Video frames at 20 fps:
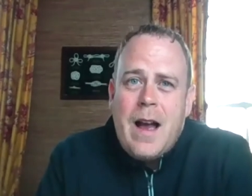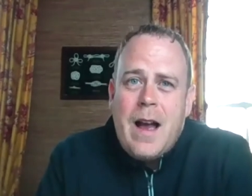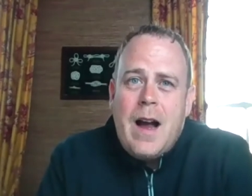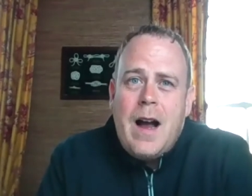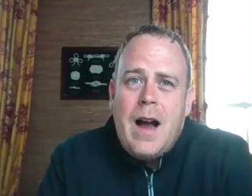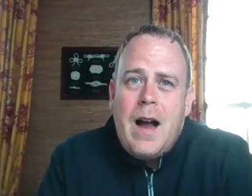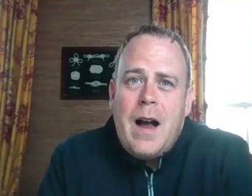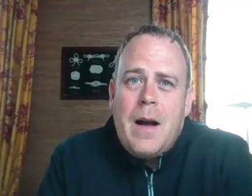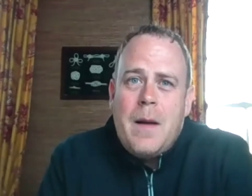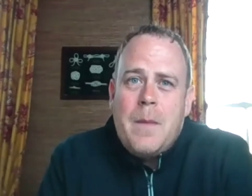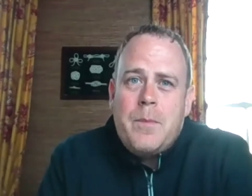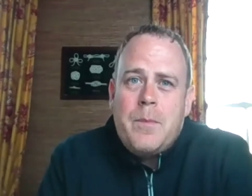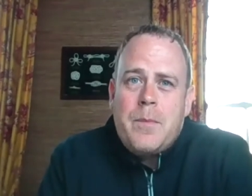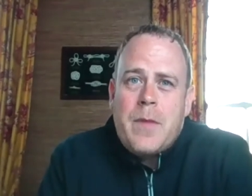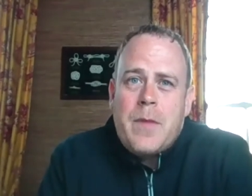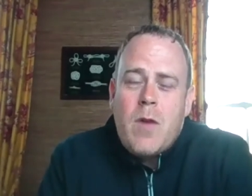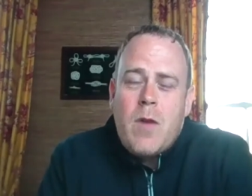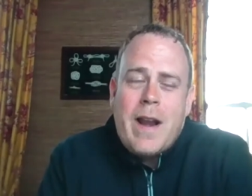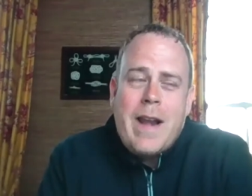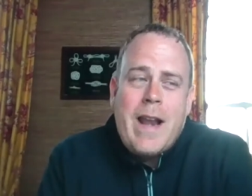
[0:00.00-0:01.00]
Um,
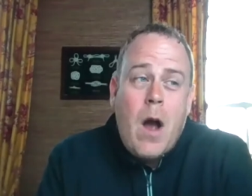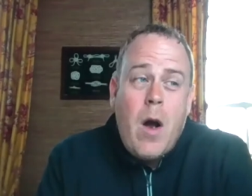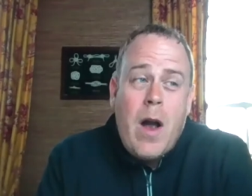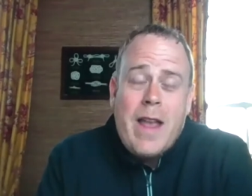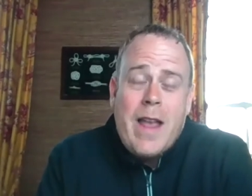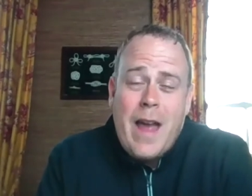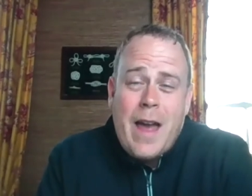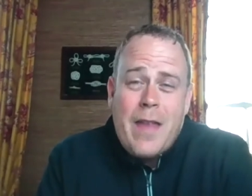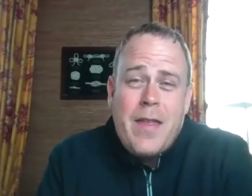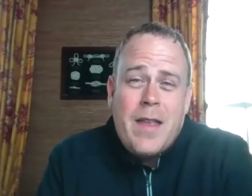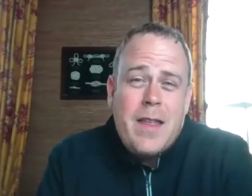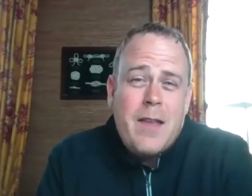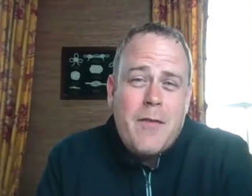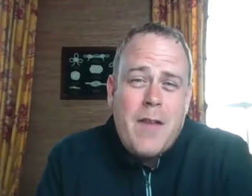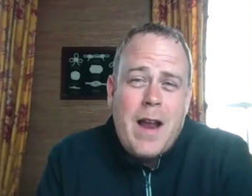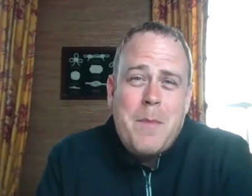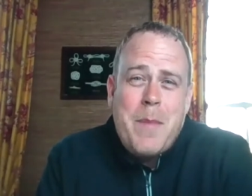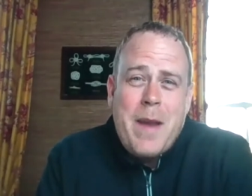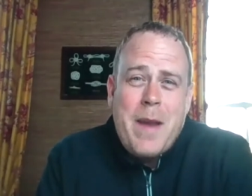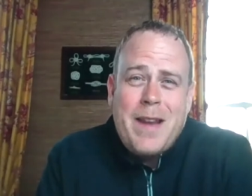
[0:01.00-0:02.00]
right now, I think they've
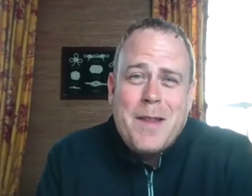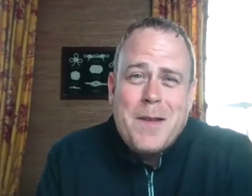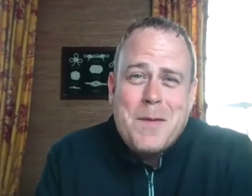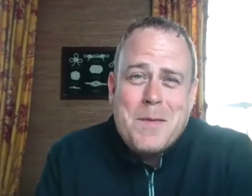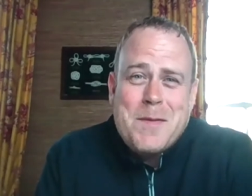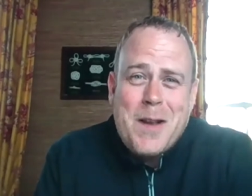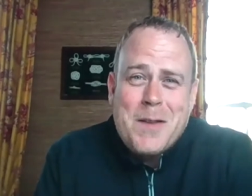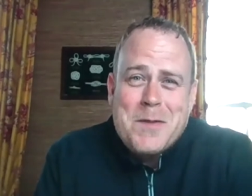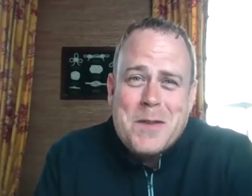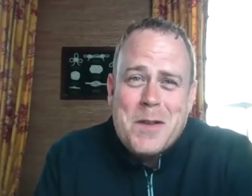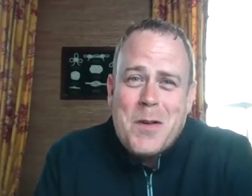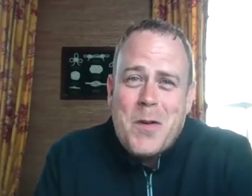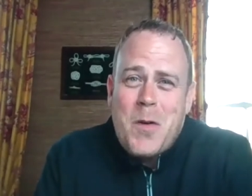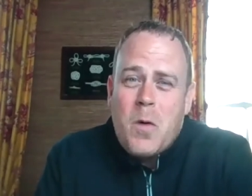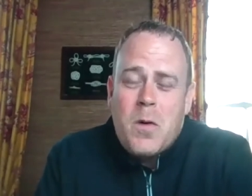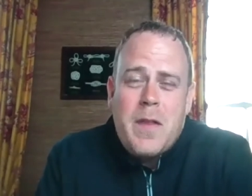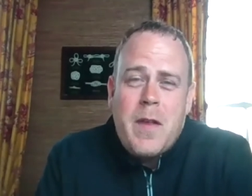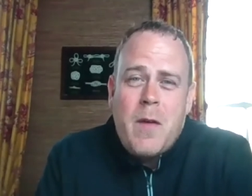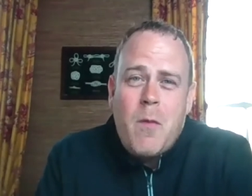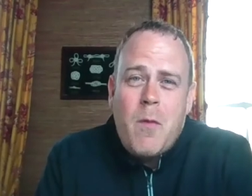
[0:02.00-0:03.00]
kind of taken themselves on the
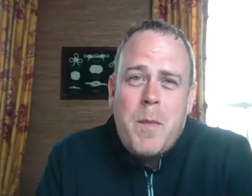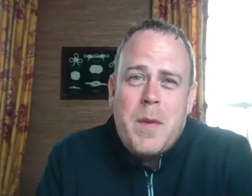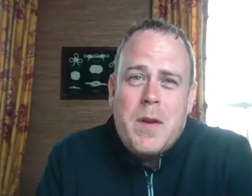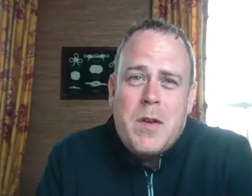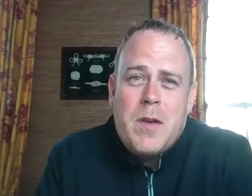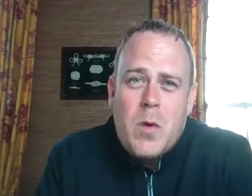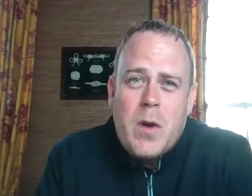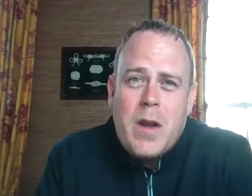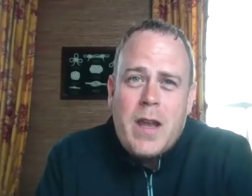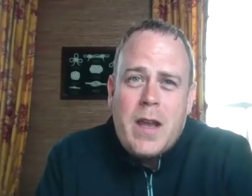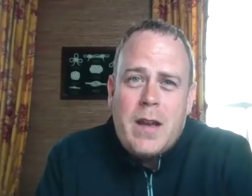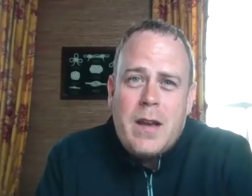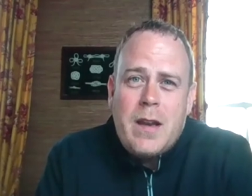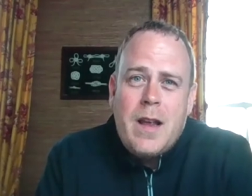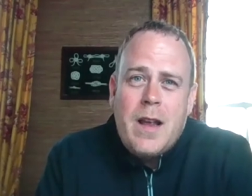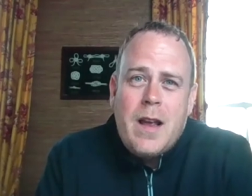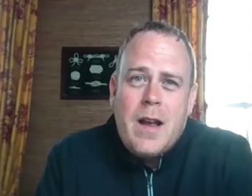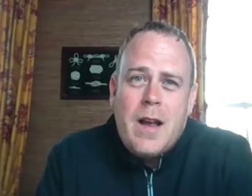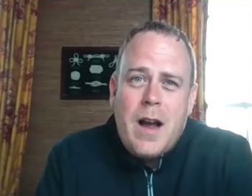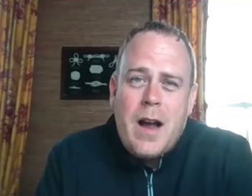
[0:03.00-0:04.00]
quarter. They won't be doing it
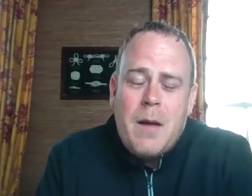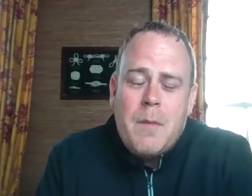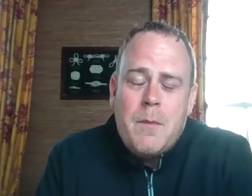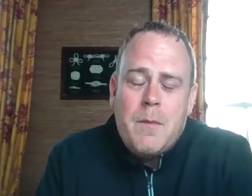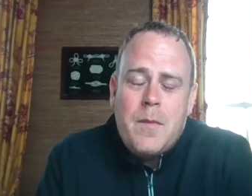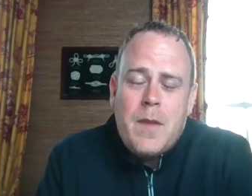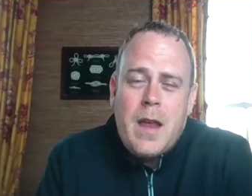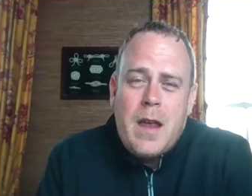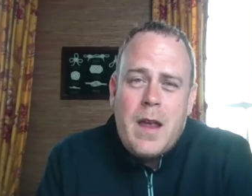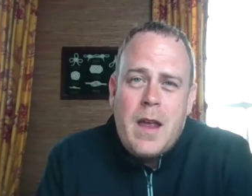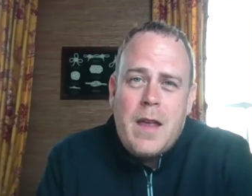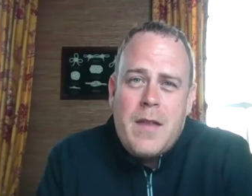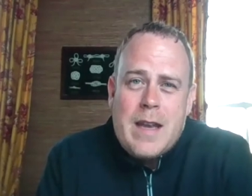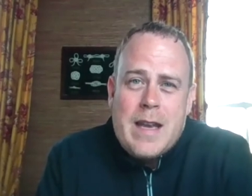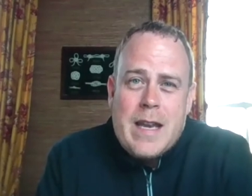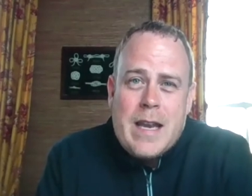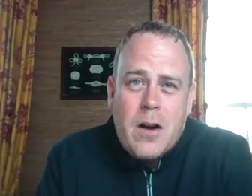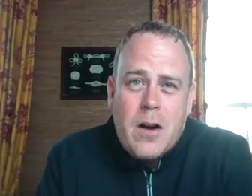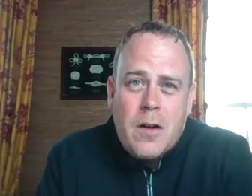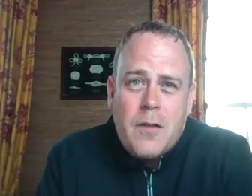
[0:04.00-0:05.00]
um, in
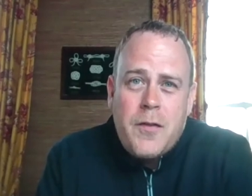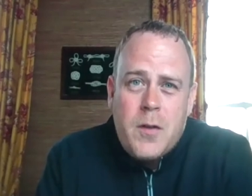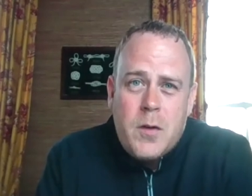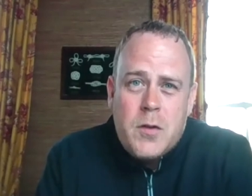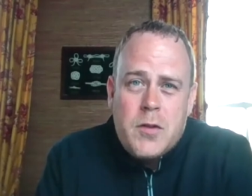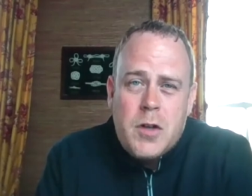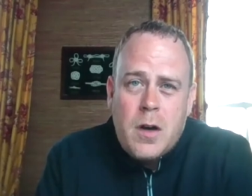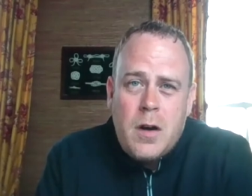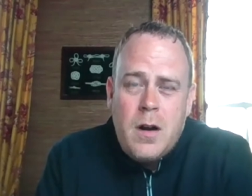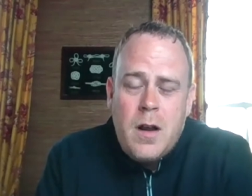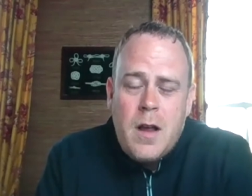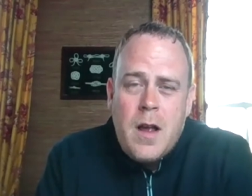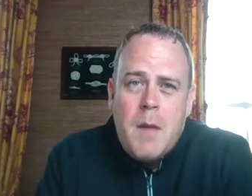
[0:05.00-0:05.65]
the near future.